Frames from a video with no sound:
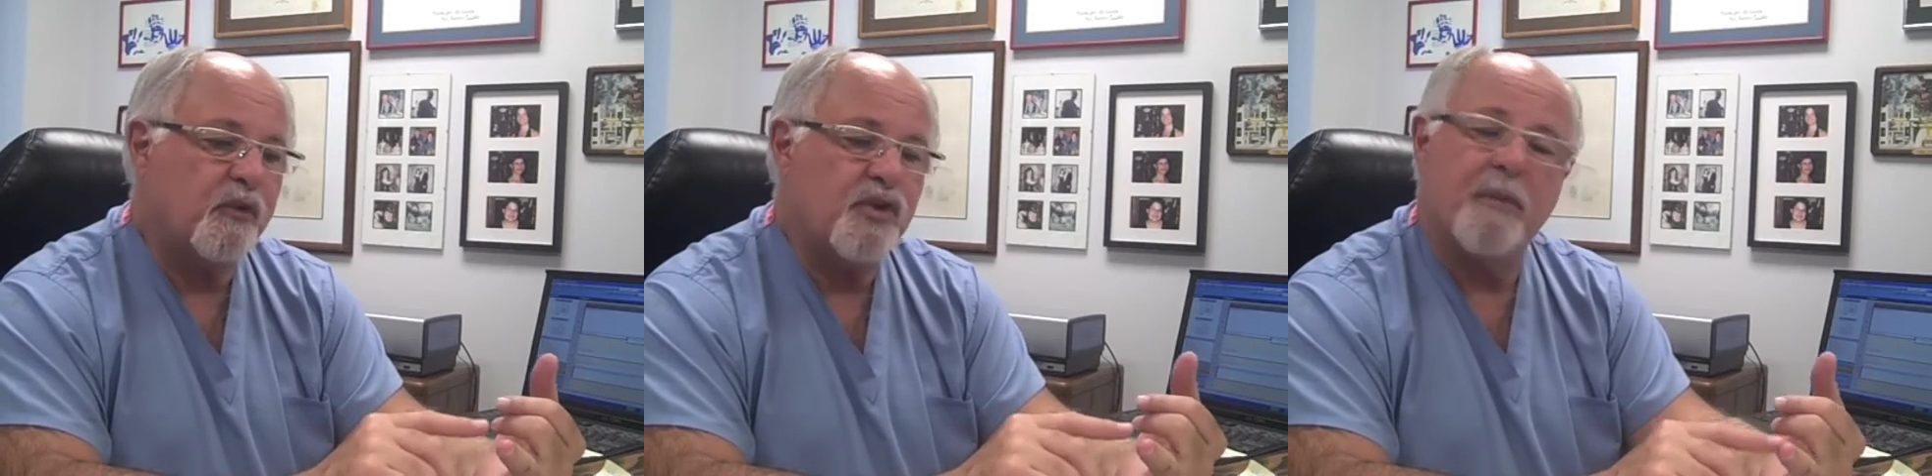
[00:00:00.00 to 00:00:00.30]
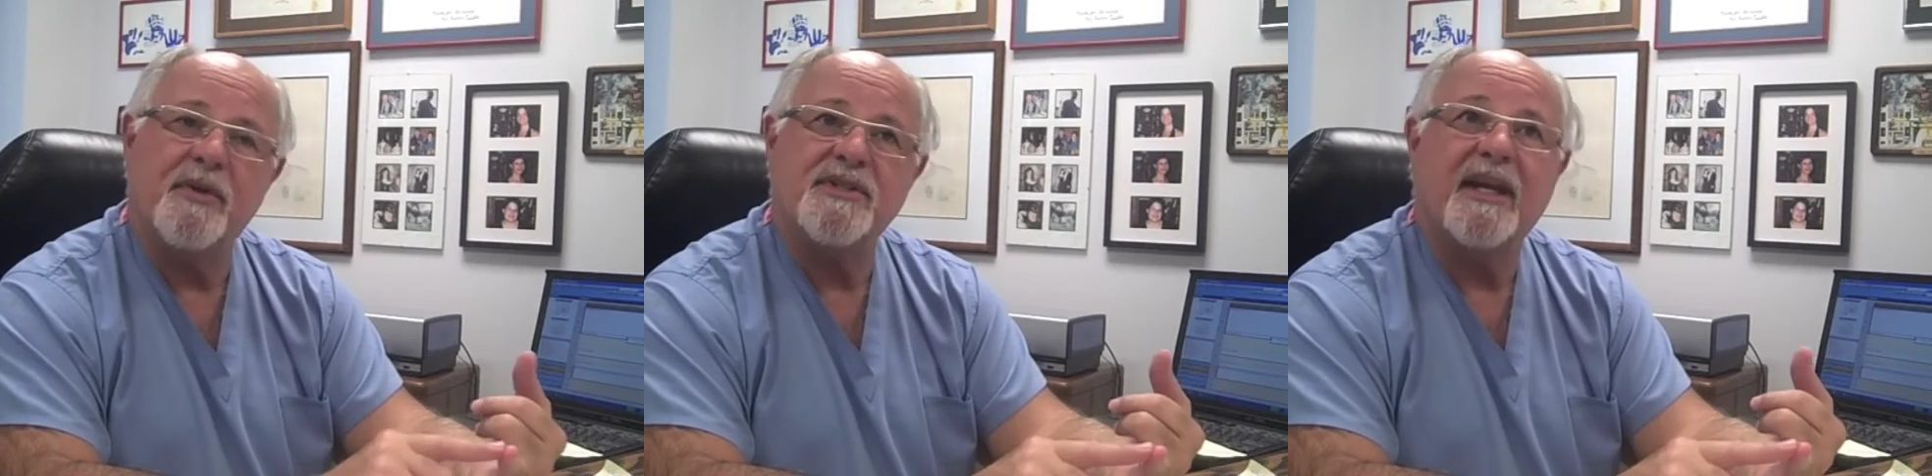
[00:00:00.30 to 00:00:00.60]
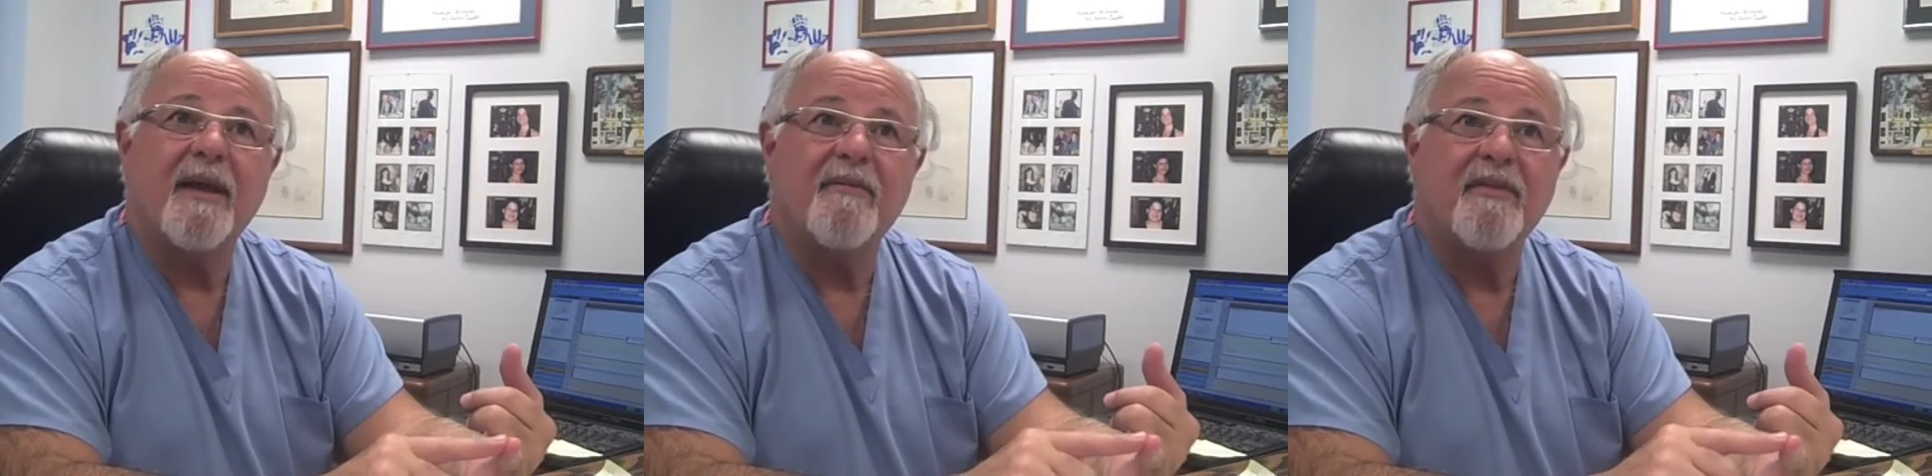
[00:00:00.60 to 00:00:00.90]
tumors
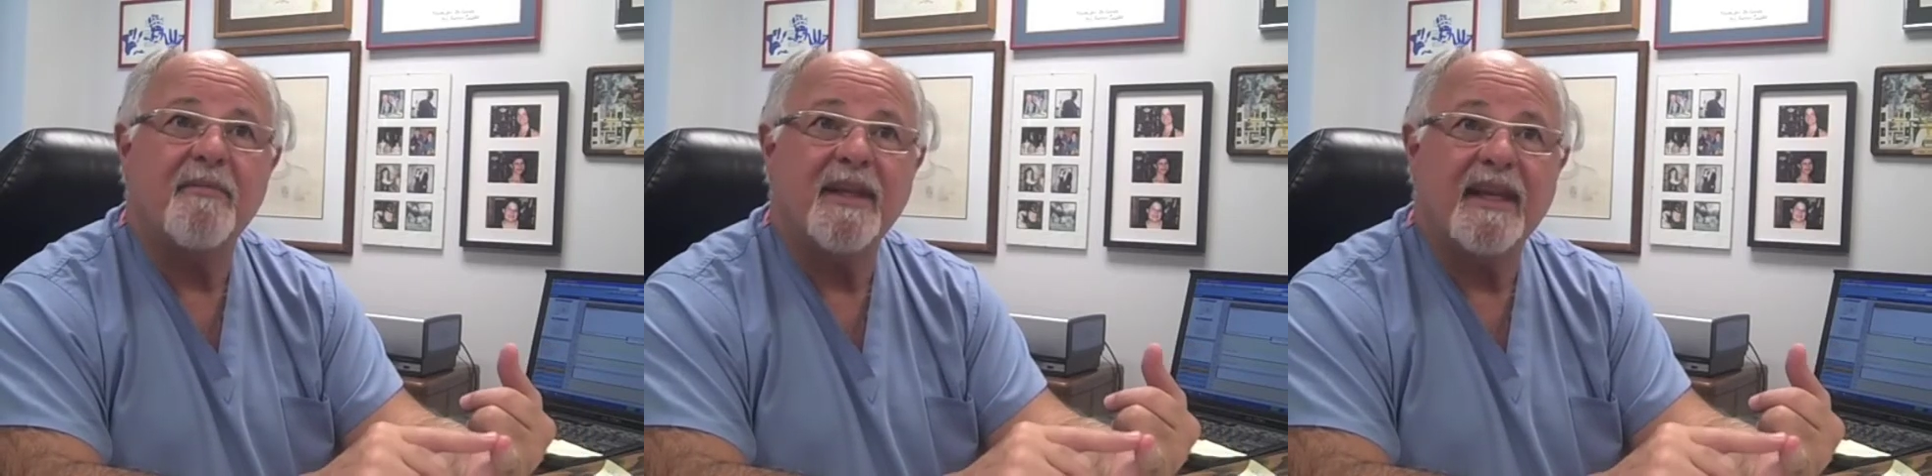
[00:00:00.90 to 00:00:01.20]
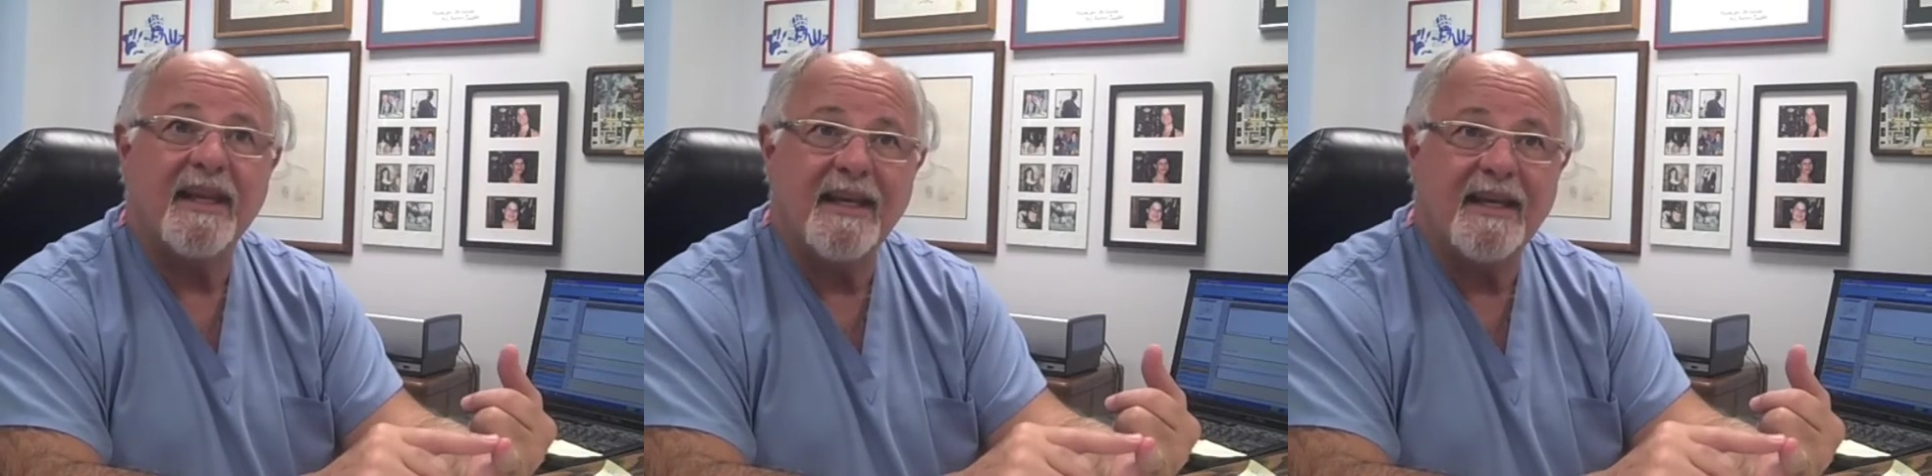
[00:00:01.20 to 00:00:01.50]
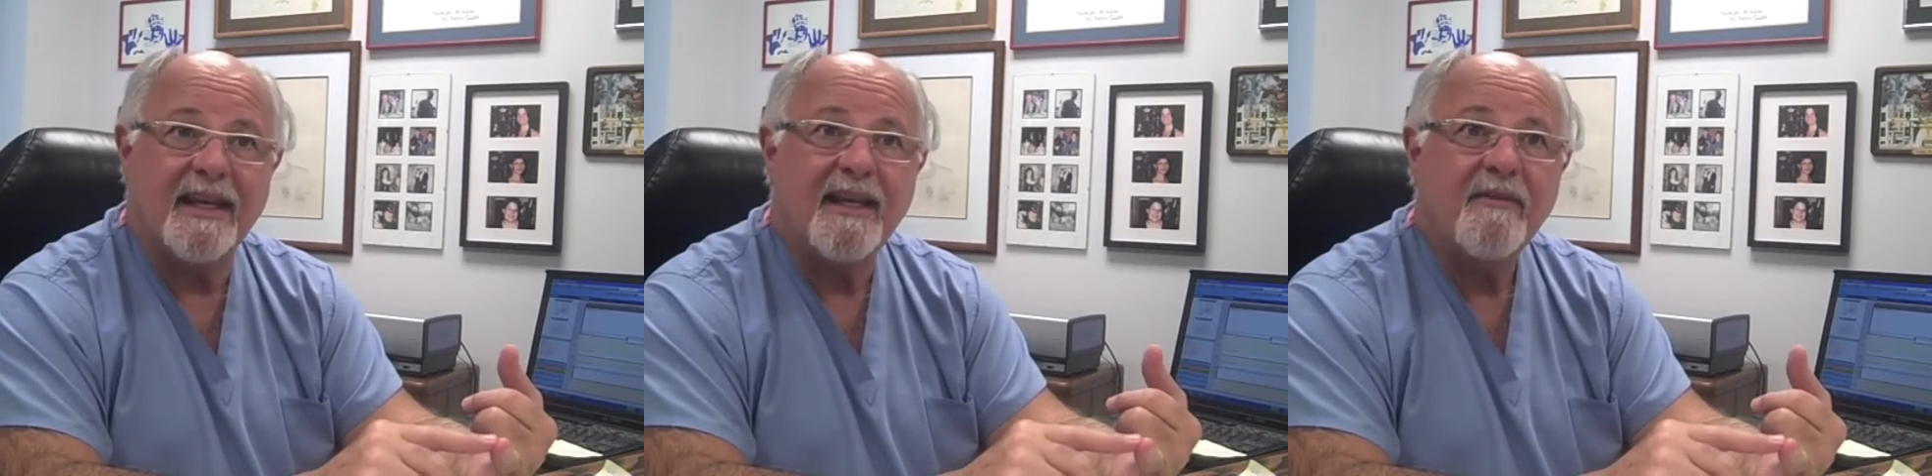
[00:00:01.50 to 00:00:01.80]
that come from the
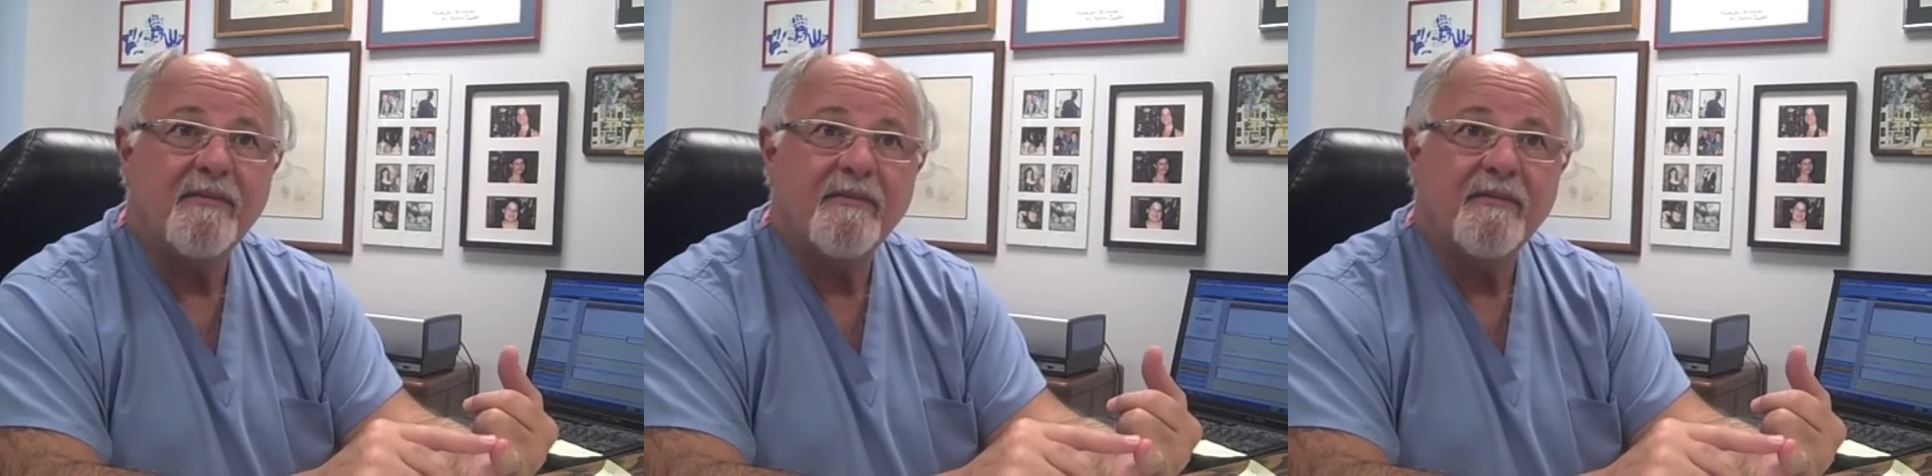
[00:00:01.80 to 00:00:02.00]
kidney,